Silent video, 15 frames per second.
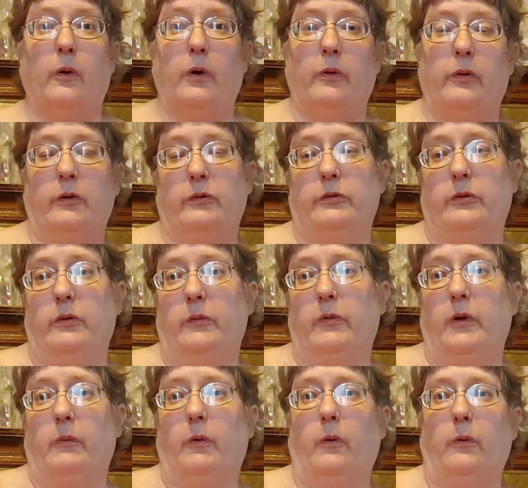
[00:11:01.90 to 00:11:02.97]
or if
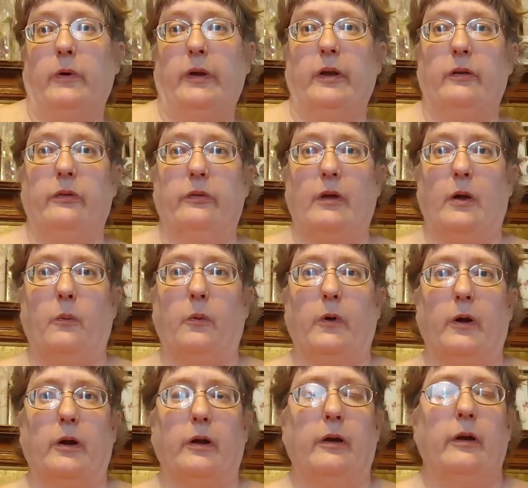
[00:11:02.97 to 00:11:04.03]
you have older kids that
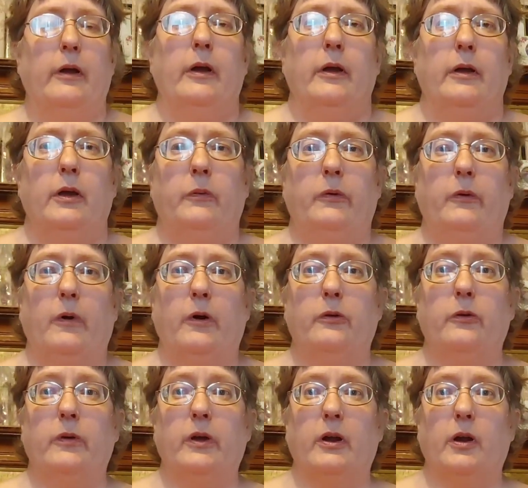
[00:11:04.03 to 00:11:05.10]
work. If you are
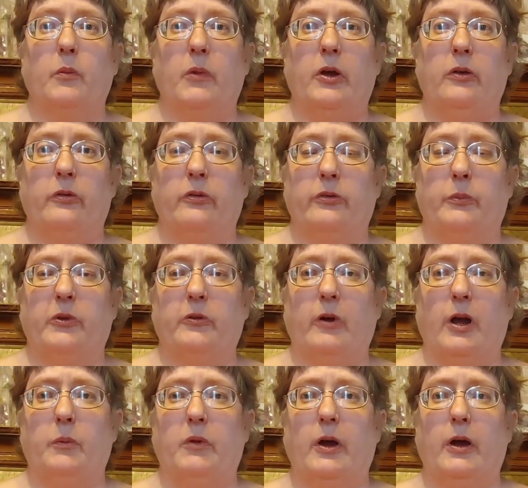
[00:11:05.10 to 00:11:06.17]
new here, my
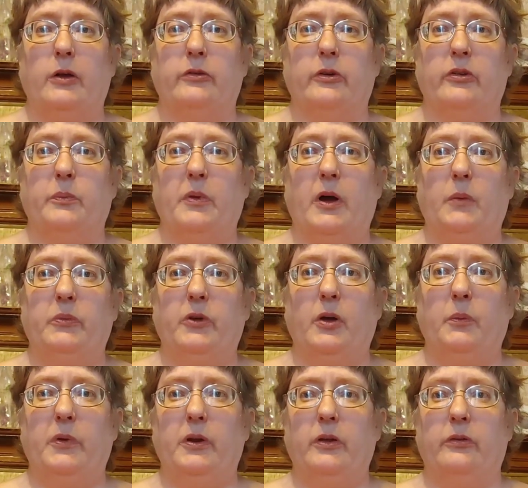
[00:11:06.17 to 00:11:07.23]
subscribe guide just popped
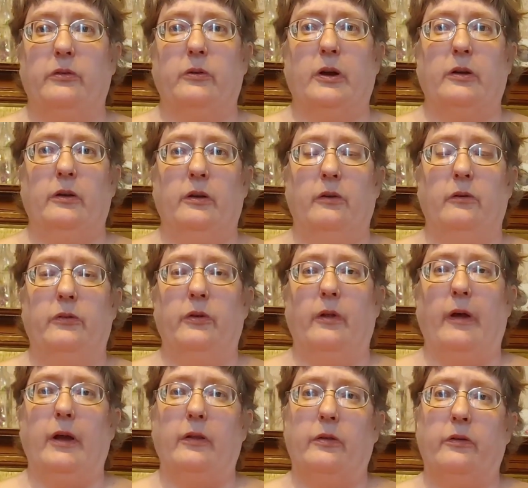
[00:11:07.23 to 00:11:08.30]
up and he's directing you to
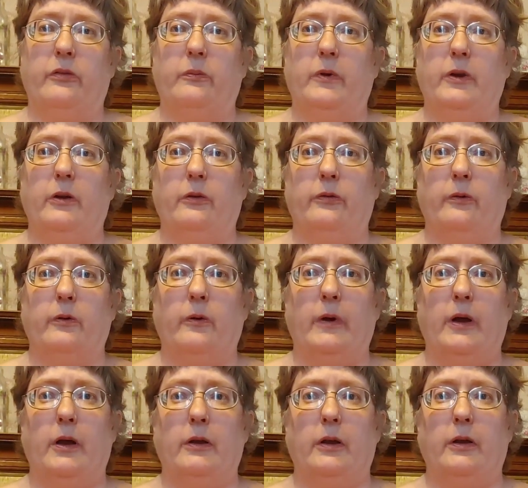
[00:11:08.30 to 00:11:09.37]
like this video, so go
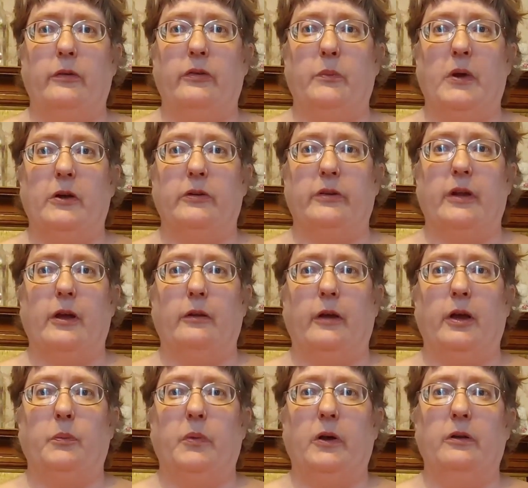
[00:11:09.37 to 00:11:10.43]
ahead and smash that
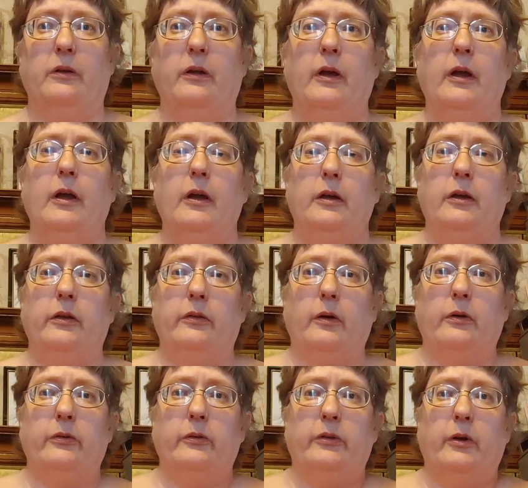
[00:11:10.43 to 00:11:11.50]
like button. He's
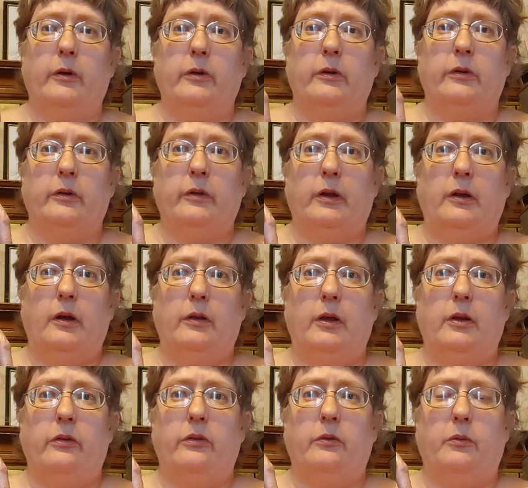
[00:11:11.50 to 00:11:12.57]
also telling you to click on
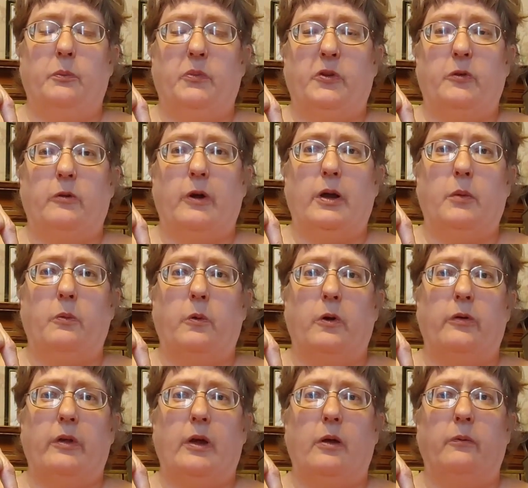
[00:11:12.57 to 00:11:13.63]
that subscribe
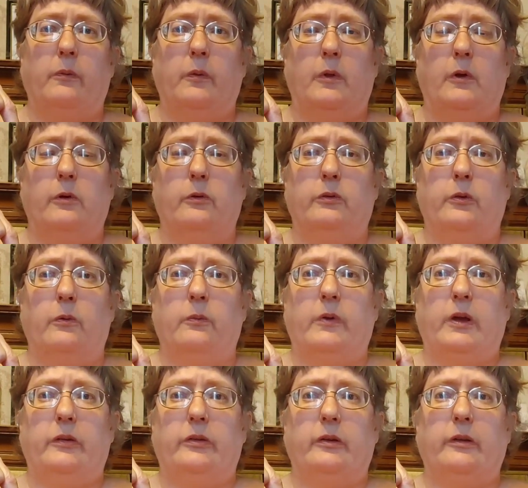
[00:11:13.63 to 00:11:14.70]
word down below. Don't
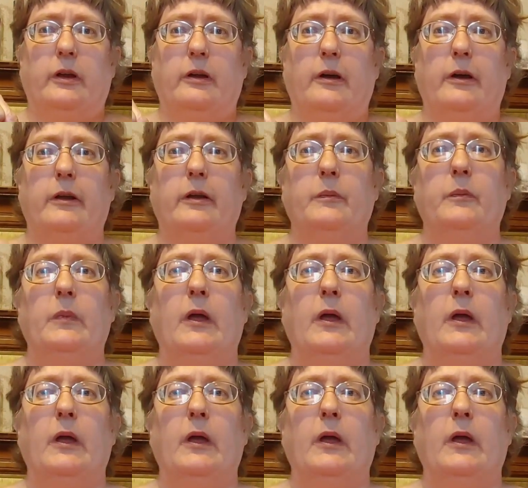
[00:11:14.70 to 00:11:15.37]
forget to click on it.